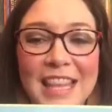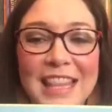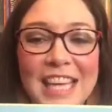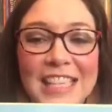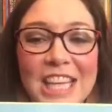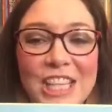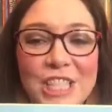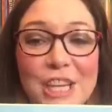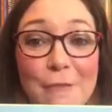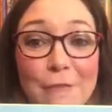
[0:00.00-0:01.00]
The
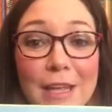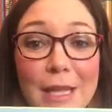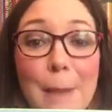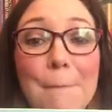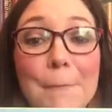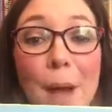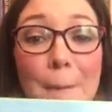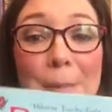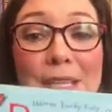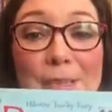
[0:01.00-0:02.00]
Touchy-Feely
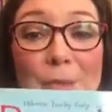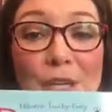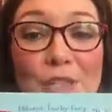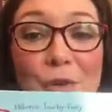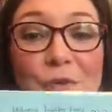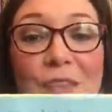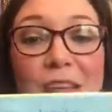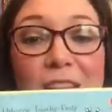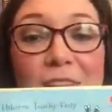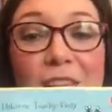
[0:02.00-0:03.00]
Puppies book. So if
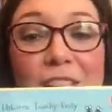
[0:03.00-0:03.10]
they love the